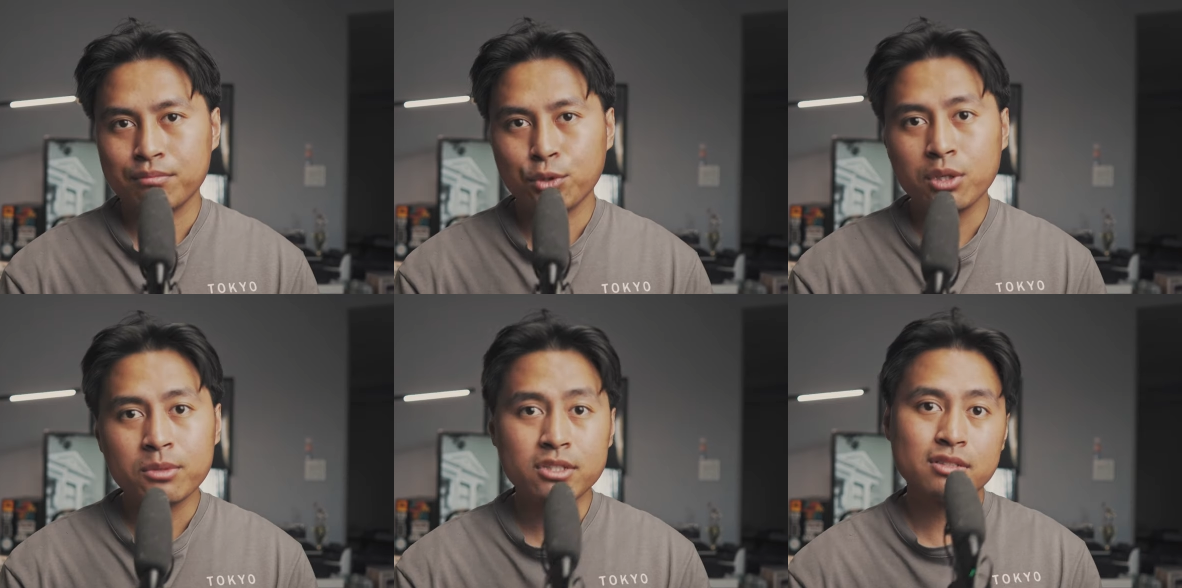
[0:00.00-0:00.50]

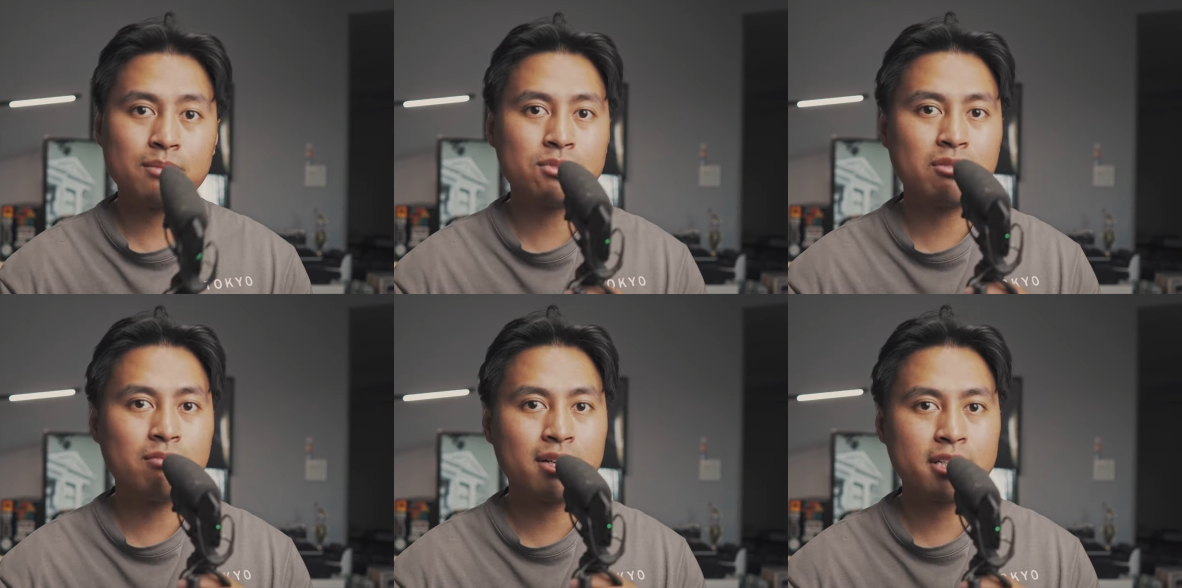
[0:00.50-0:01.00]
pretty much sums
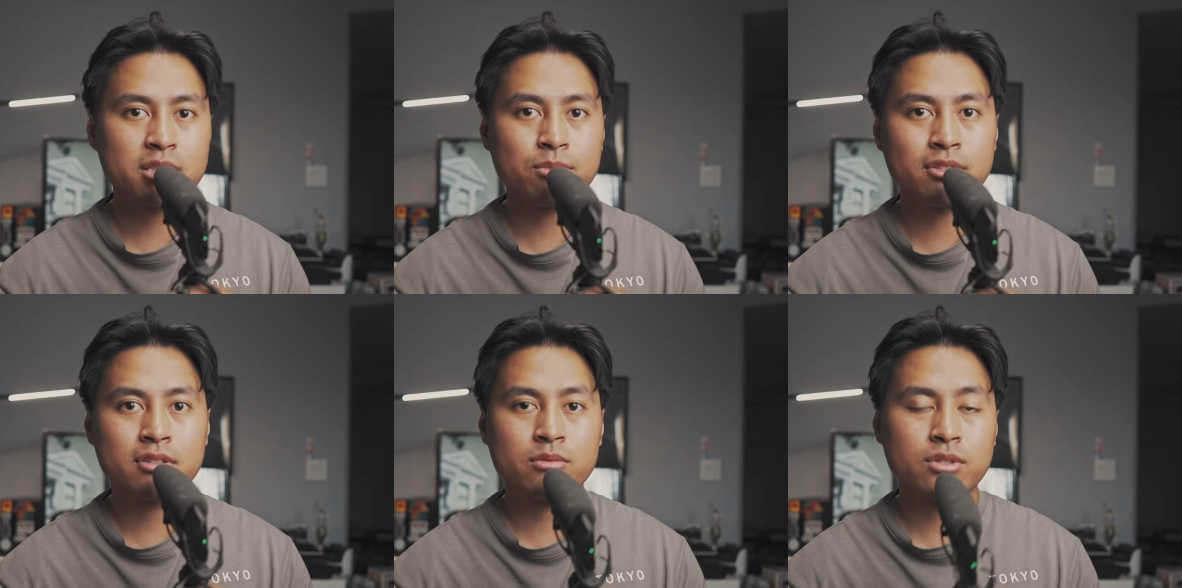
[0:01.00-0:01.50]
up my
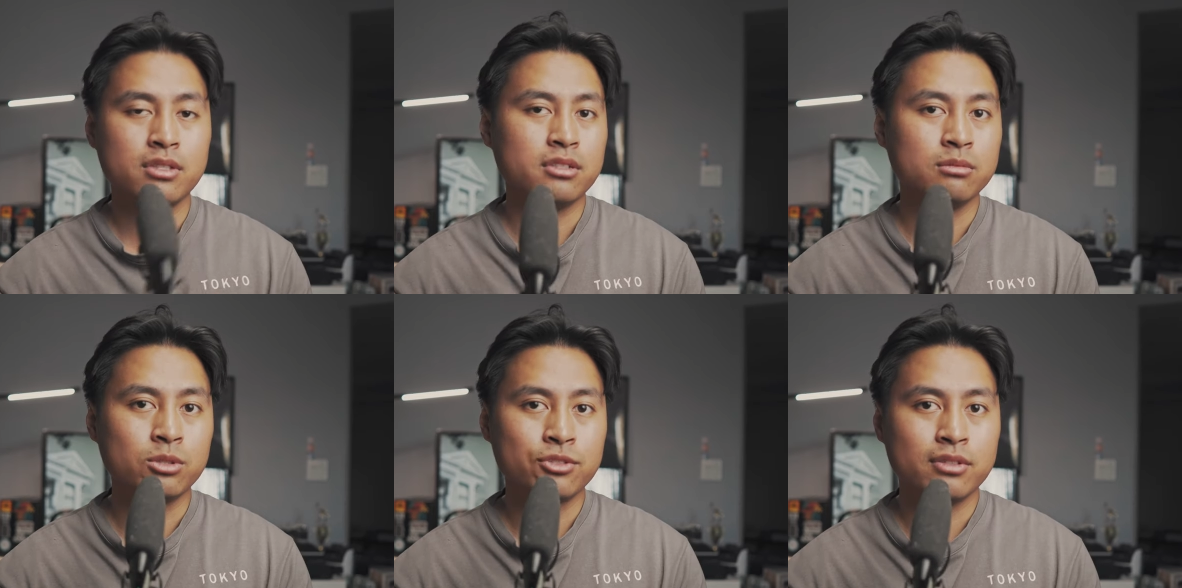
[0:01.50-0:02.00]
experience with
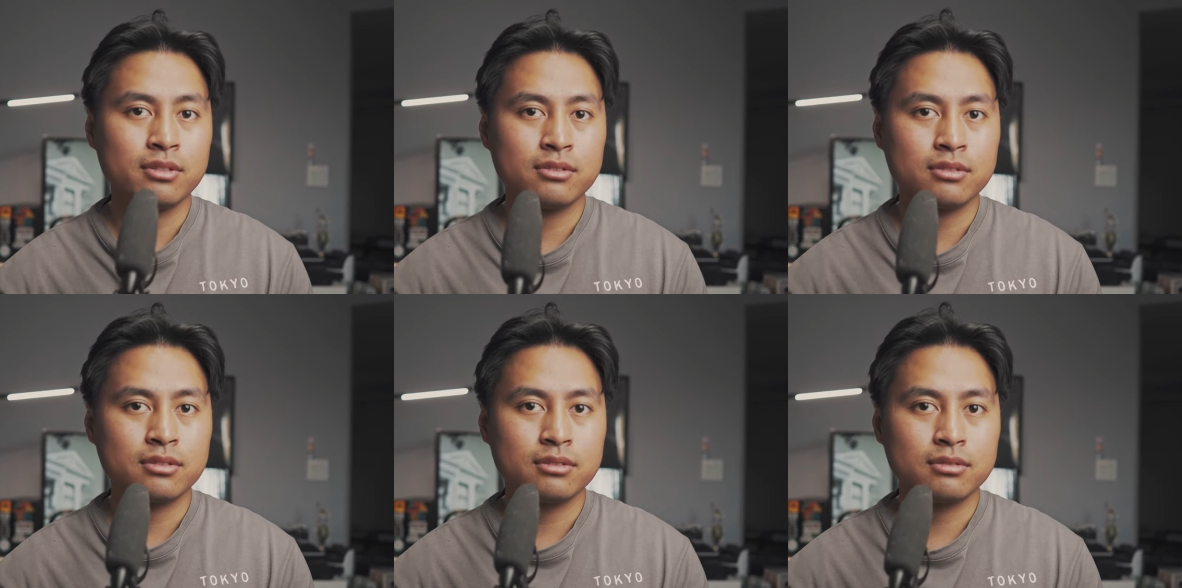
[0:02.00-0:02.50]

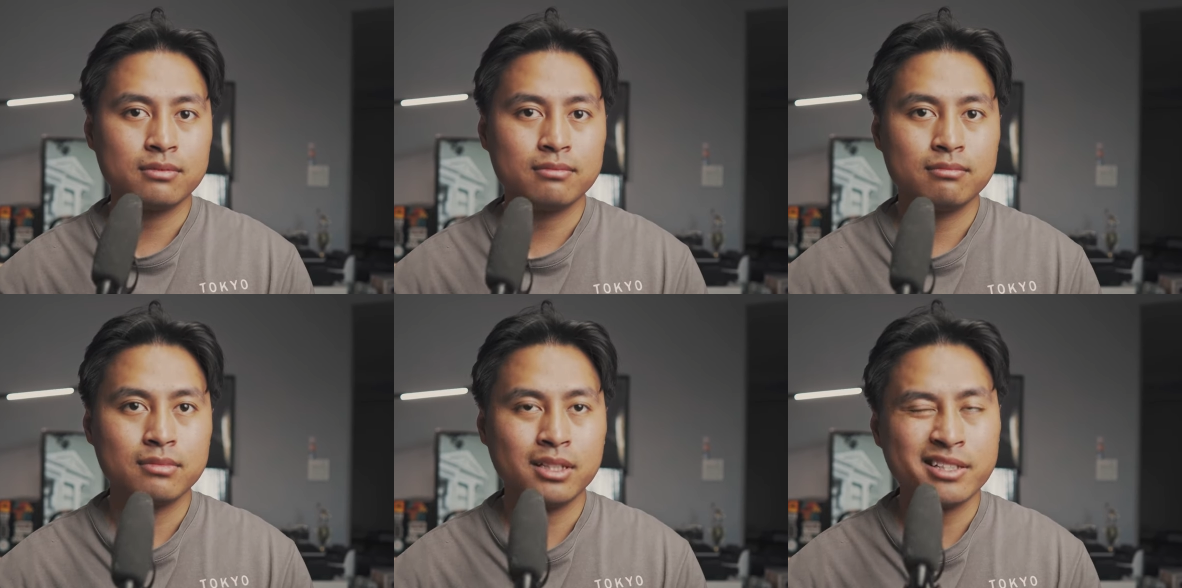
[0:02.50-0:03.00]
Silbersols,
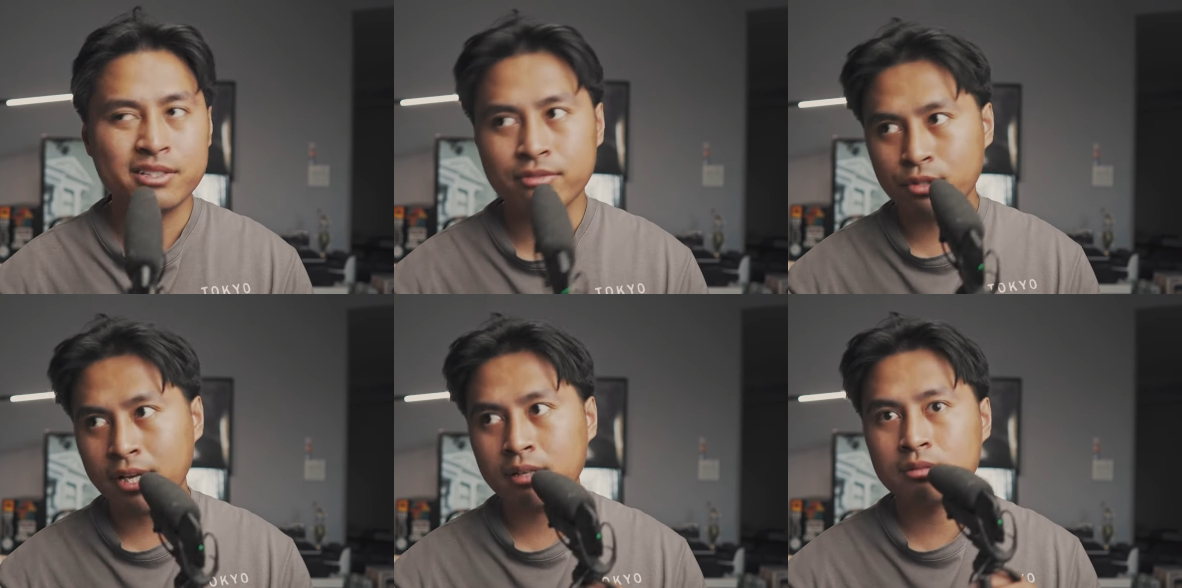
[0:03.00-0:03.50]
at least
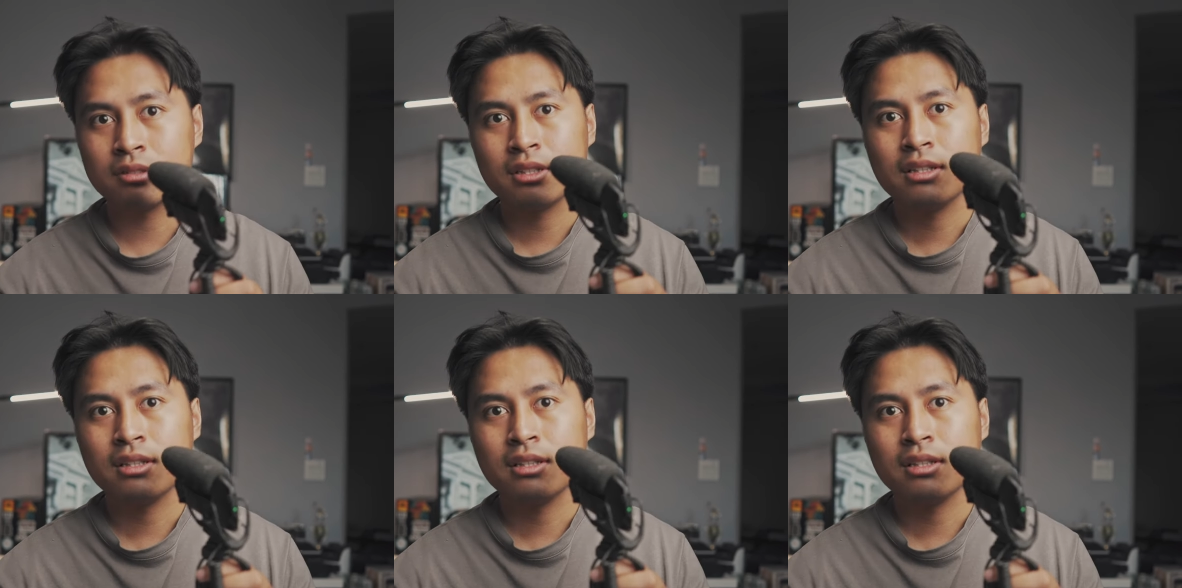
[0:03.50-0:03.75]
for now.